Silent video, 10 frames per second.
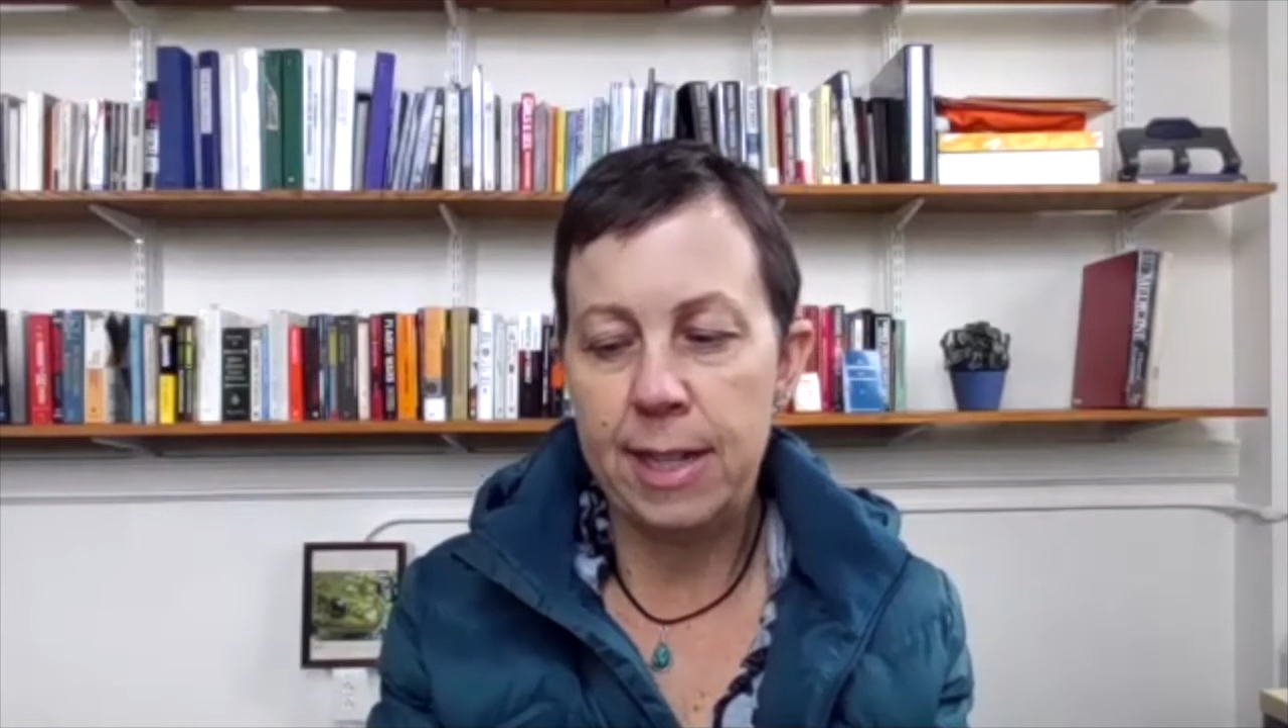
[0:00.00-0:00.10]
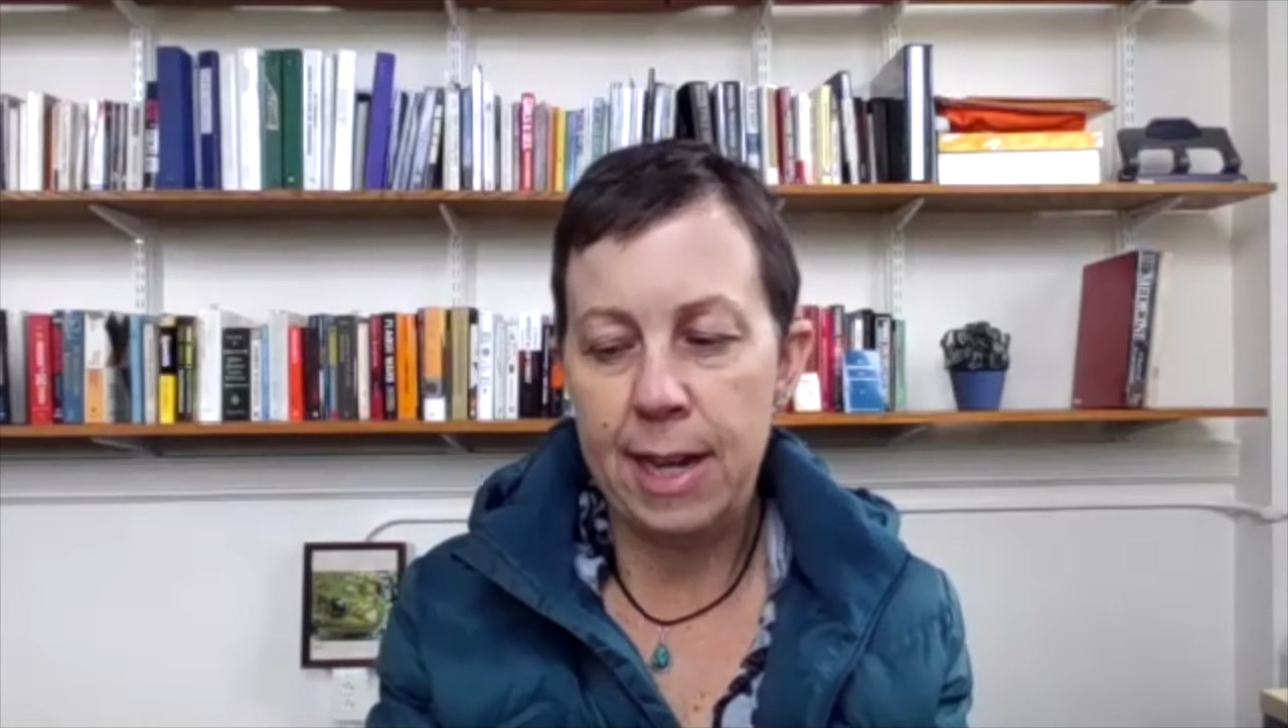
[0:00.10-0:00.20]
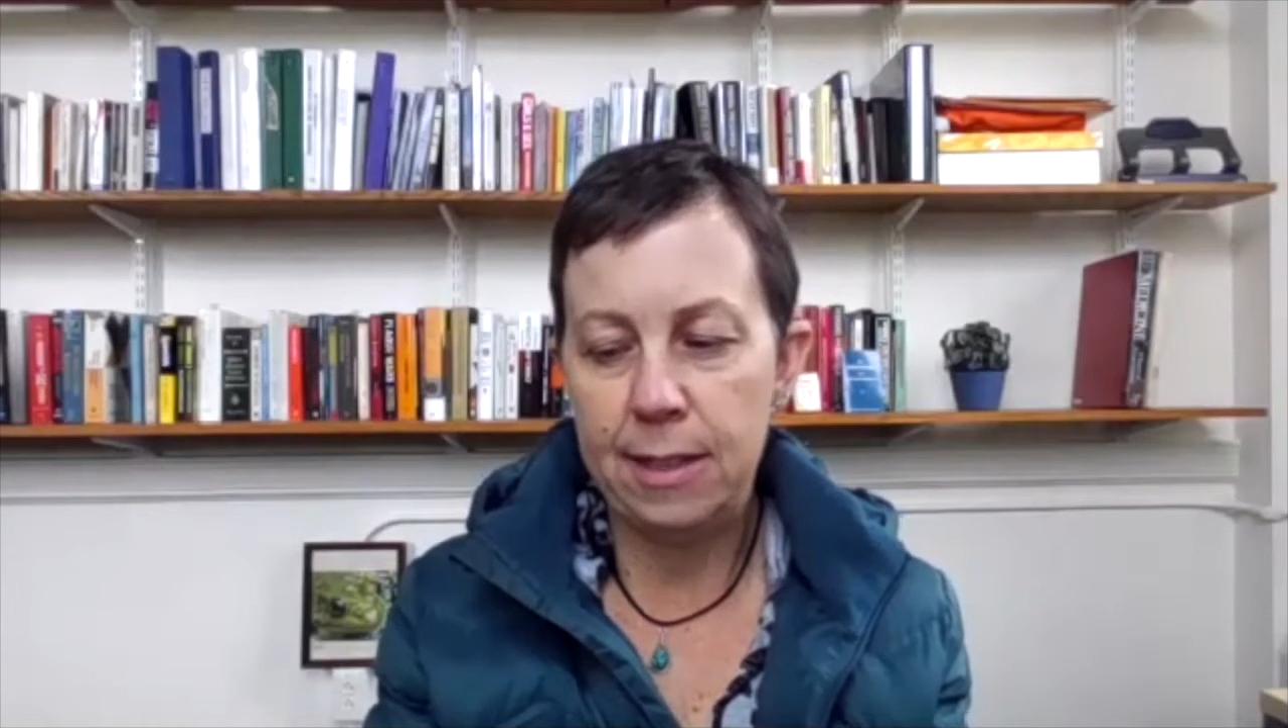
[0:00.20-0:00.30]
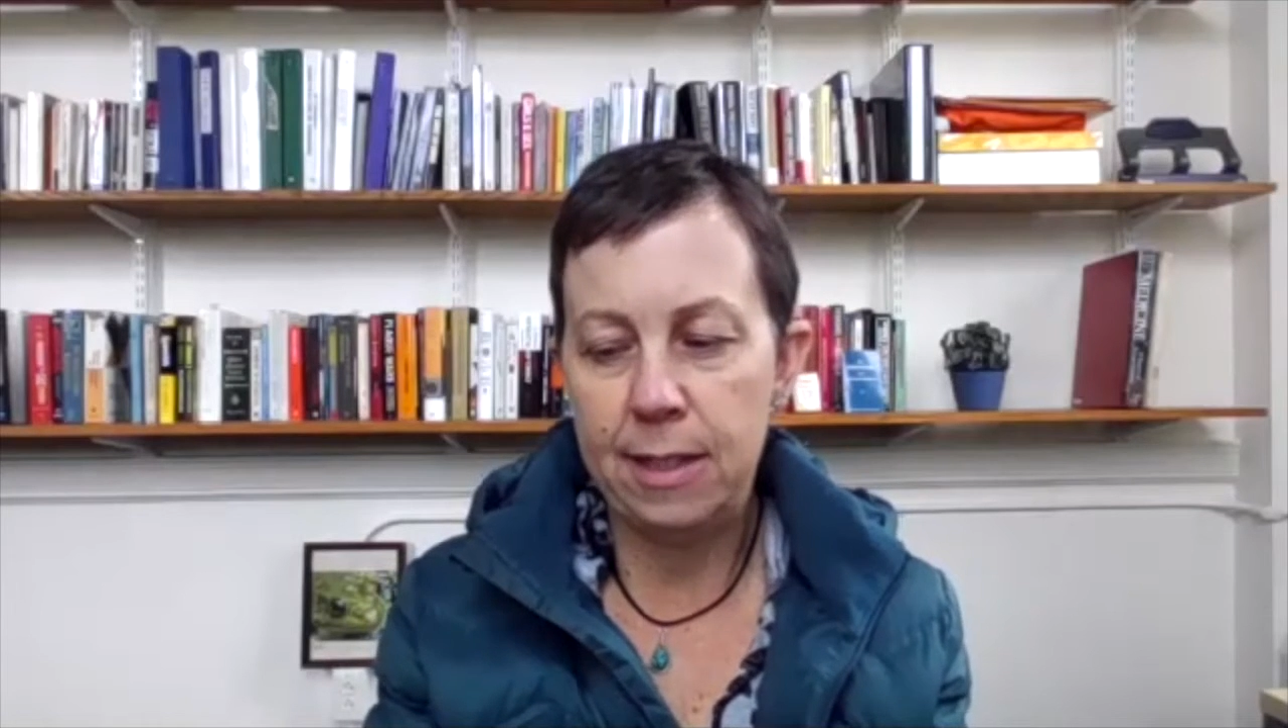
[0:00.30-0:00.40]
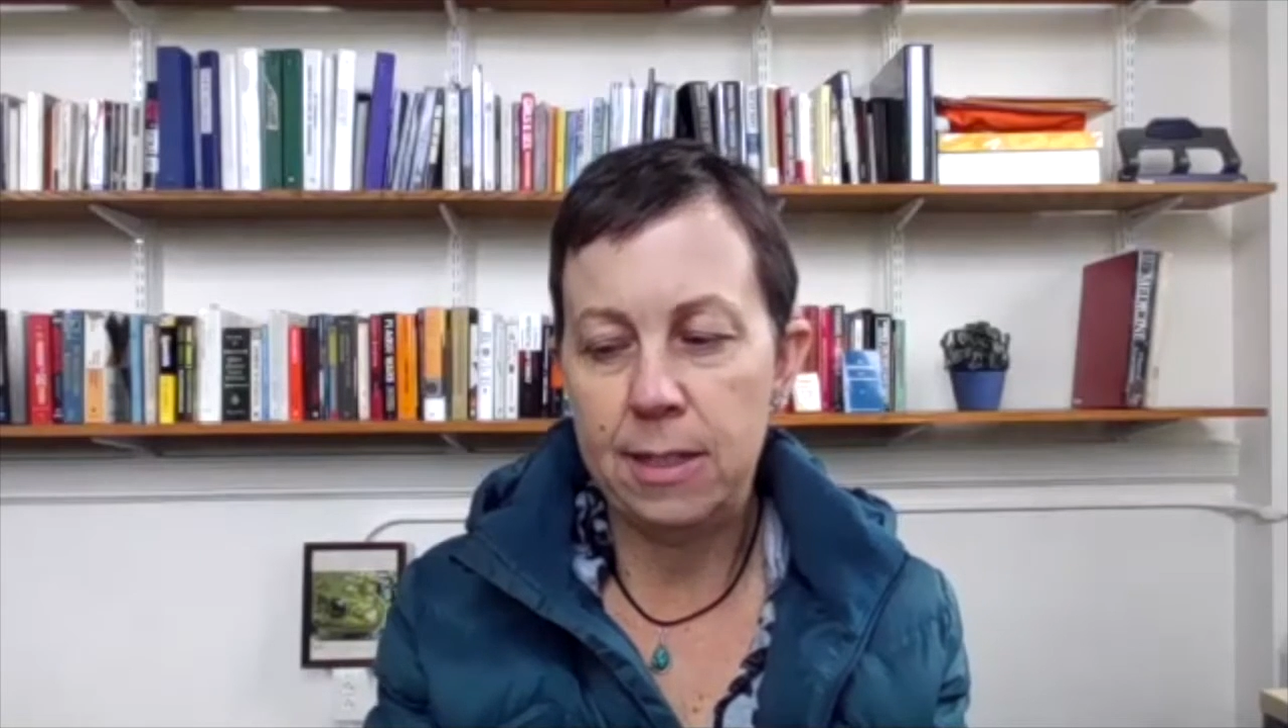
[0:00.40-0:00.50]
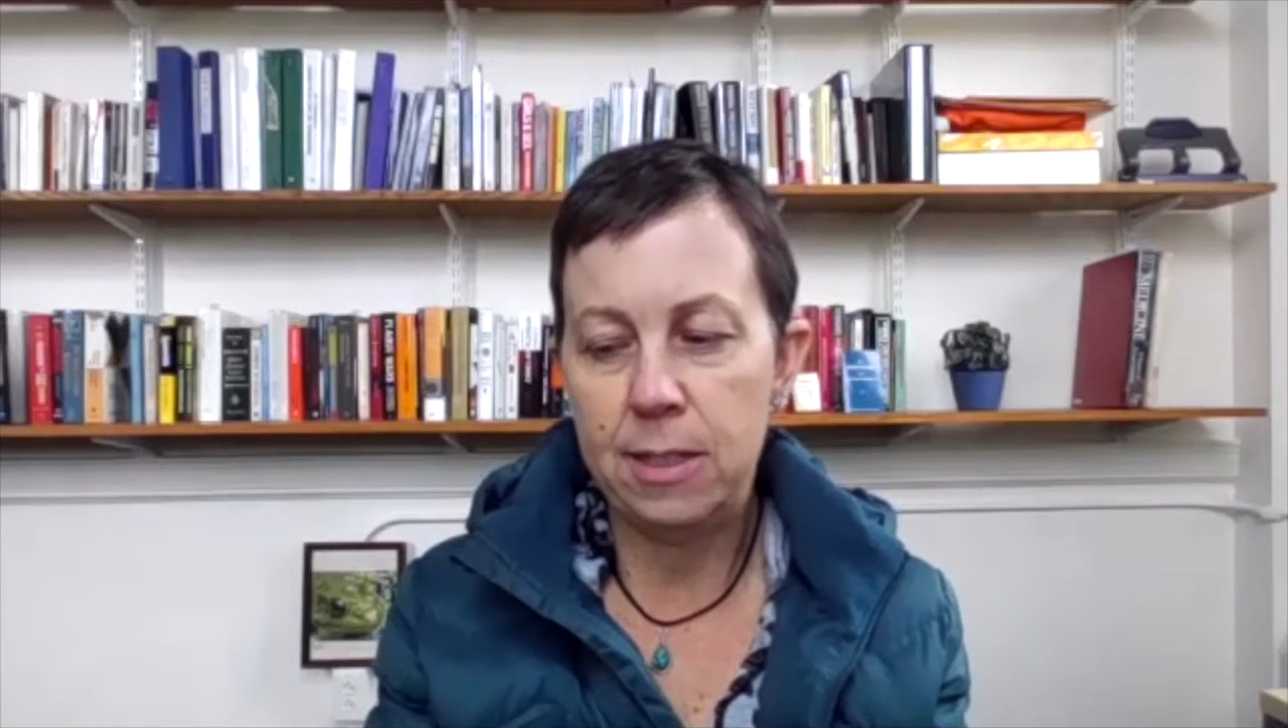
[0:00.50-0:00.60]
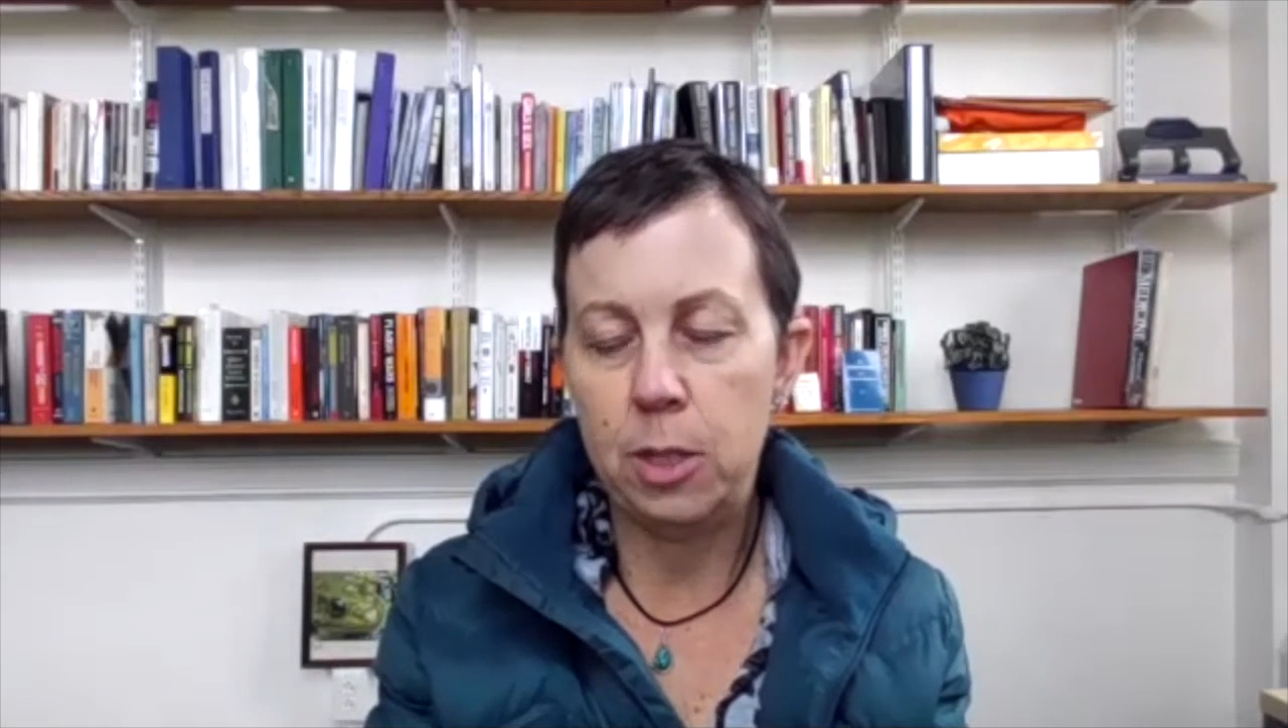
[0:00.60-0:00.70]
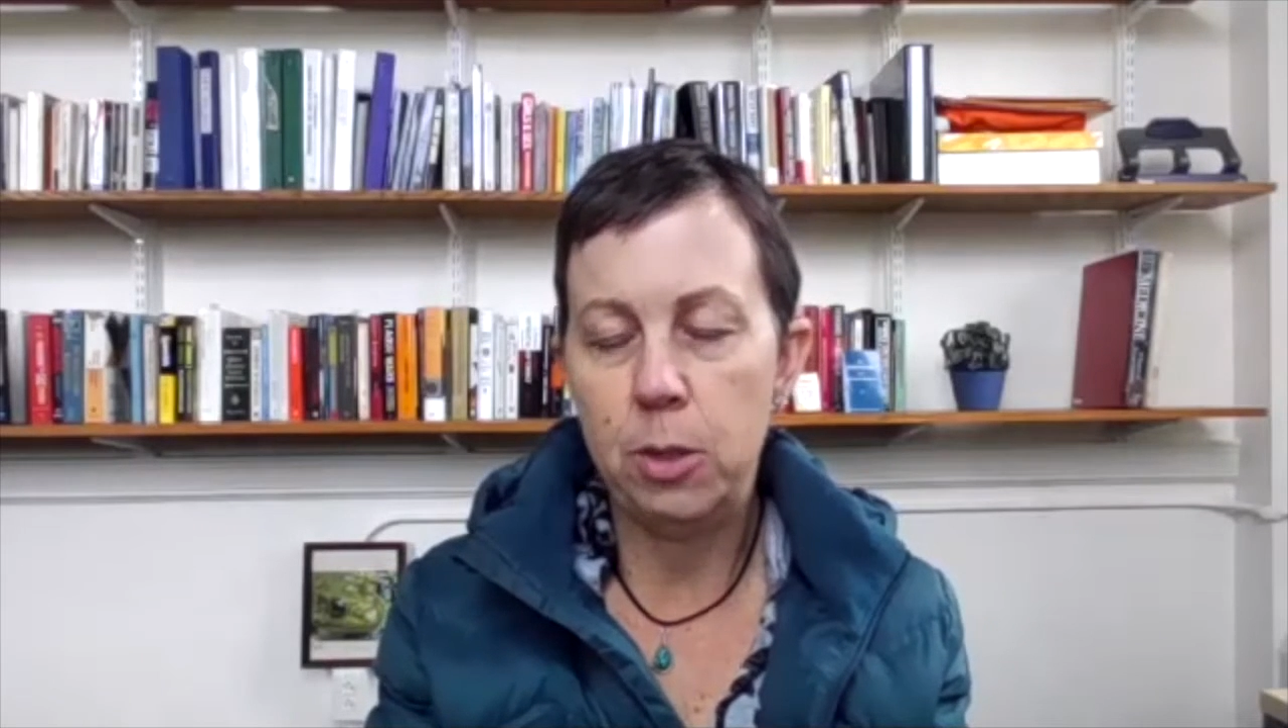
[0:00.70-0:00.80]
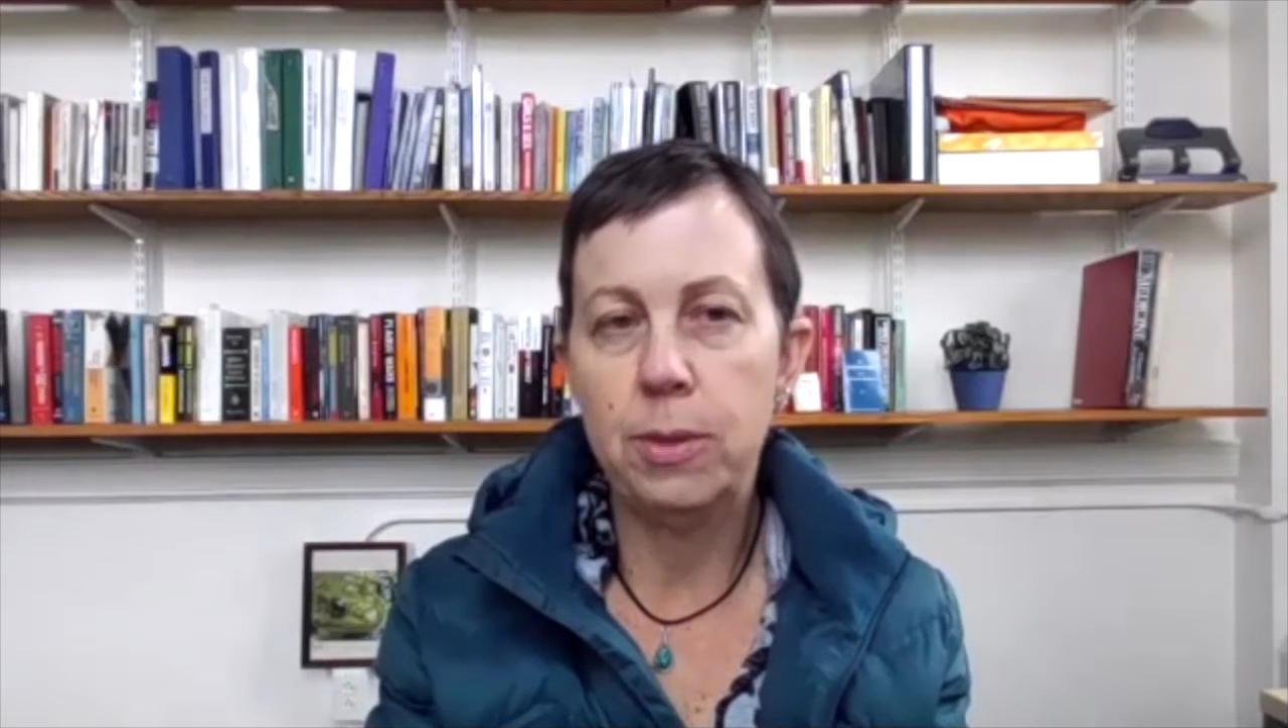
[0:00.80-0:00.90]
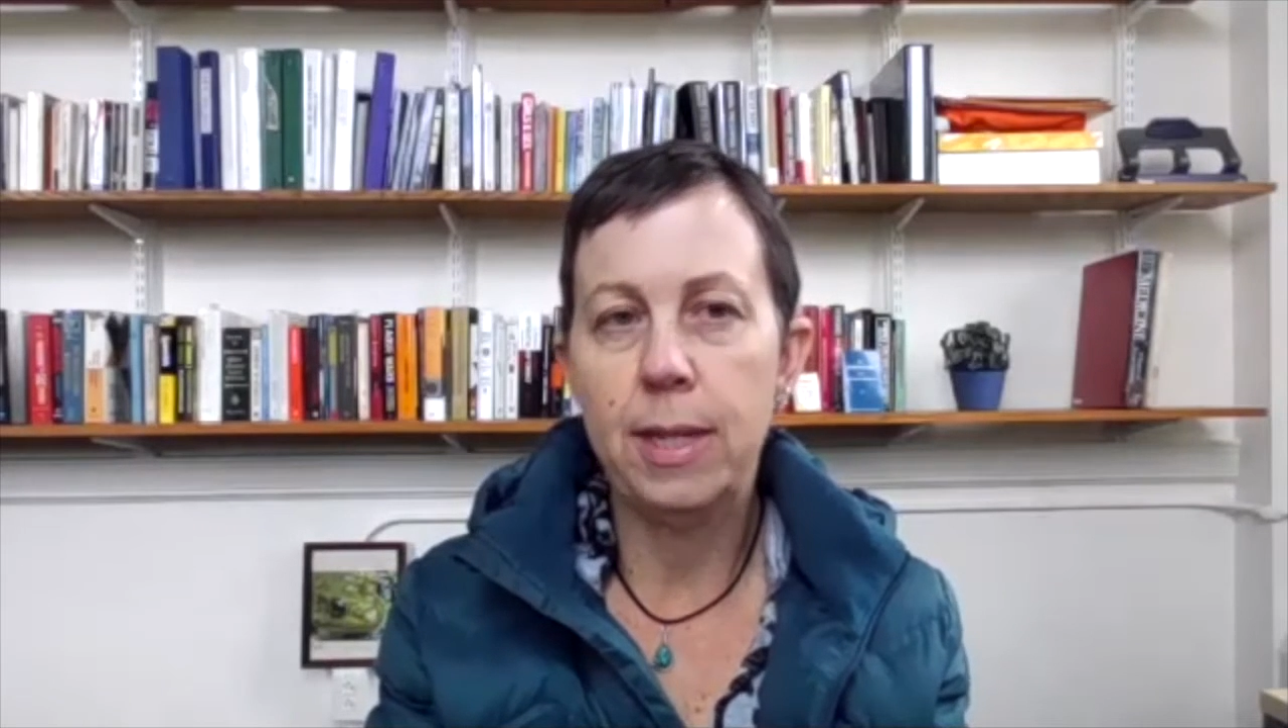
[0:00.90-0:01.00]
candidates
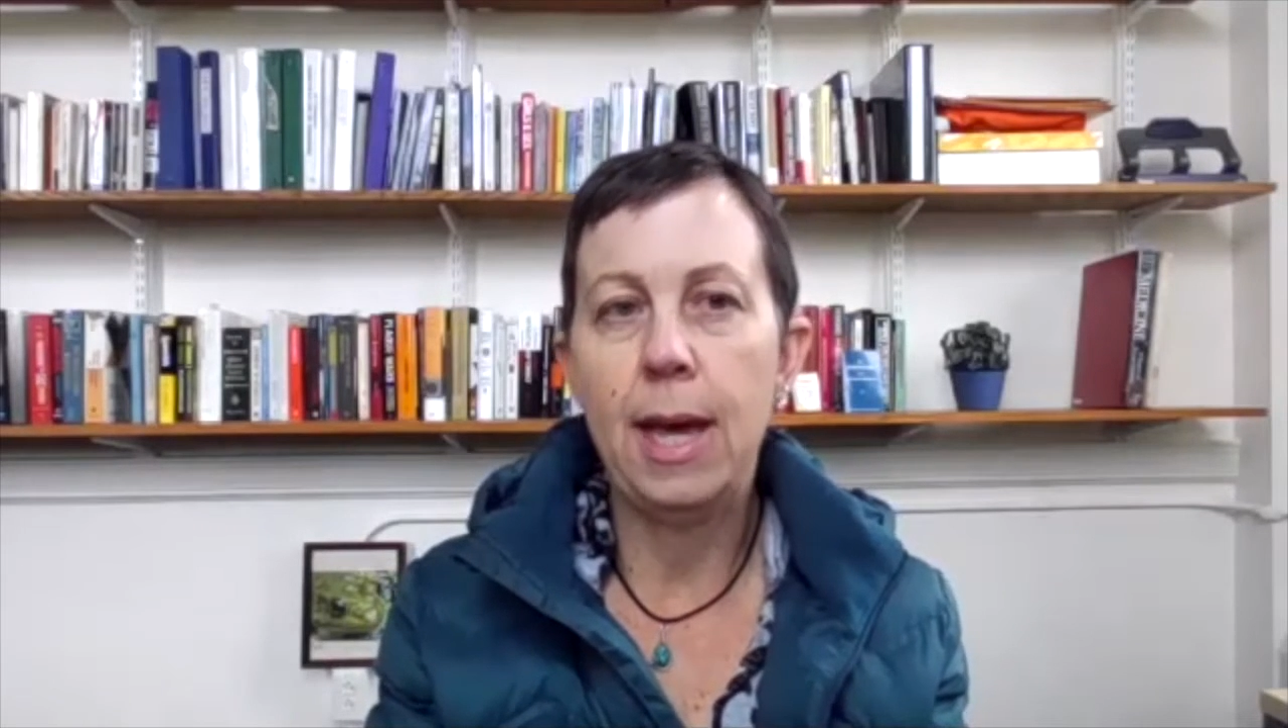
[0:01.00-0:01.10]
use